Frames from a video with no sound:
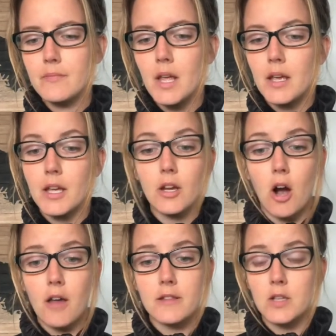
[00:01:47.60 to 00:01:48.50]
In
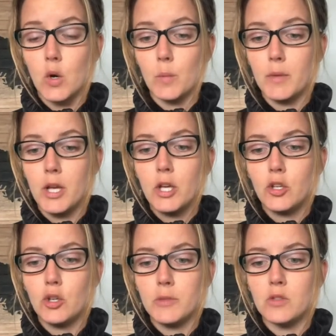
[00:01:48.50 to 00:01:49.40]
Goth's home,
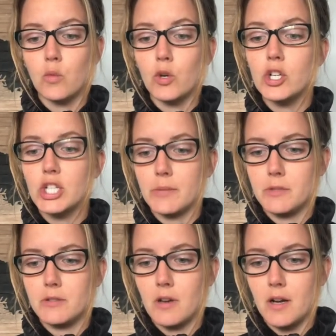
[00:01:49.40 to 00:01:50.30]
humans worshipped
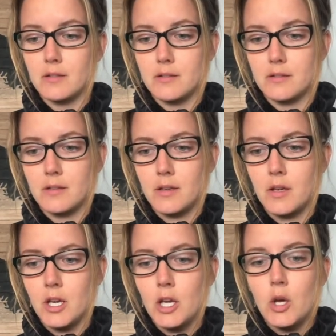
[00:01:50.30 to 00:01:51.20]
Zotz.
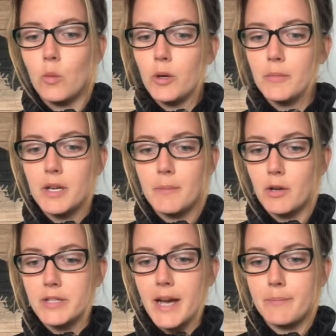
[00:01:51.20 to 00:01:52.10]
Women about
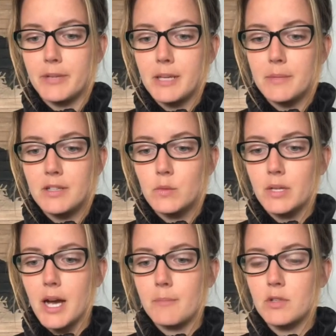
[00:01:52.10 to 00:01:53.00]
to have babies would
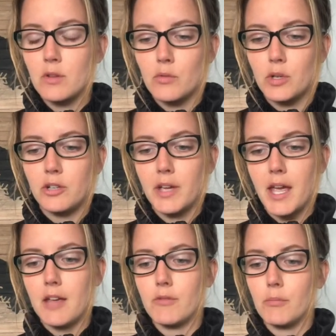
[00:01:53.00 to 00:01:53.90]
come to the royal
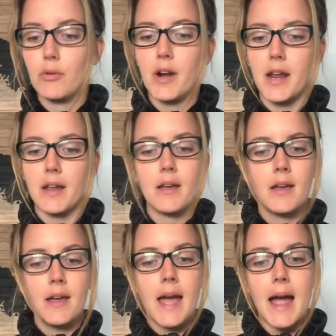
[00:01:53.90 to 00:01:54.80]
cave and pray,
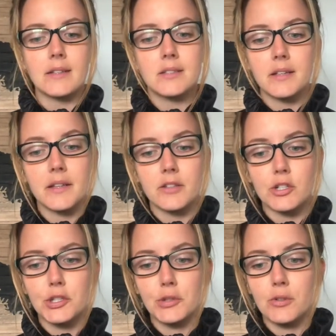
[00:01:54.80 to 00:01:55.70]
asking that their
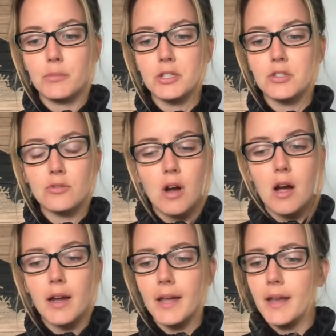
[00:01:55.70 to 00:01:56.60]
children be
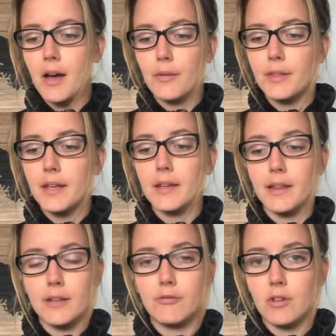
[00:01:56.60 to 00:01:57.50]
strong and healthy and
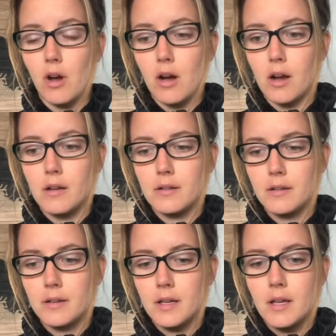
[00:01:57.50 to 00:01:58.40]
live long.
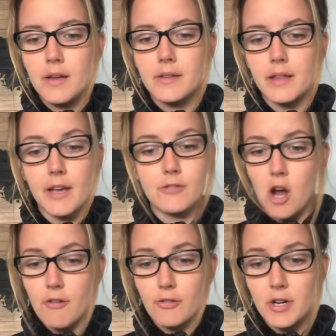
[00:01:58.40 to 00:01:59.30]
They left
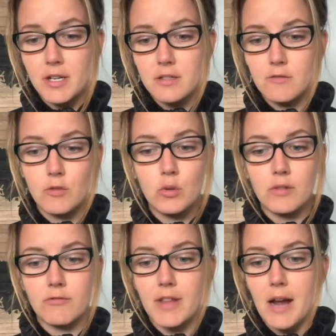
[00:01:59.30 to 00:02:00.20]
offerings, food and
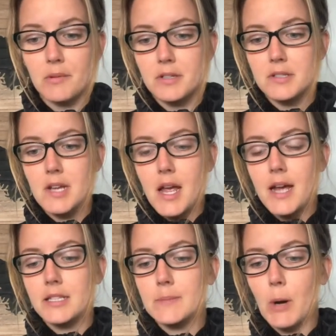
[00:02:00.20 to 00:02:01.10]
flowers,
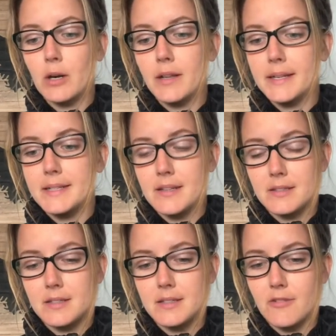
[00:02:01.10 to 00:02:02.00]
and sparkling
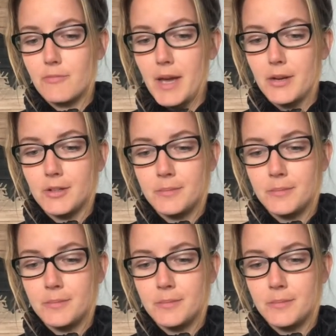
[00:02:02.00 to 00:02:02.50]
discs of metal.